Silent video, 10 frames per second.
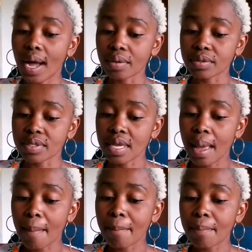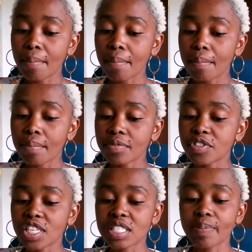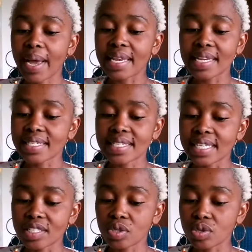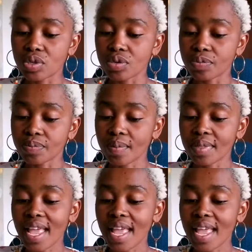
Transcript: out just by listening to you.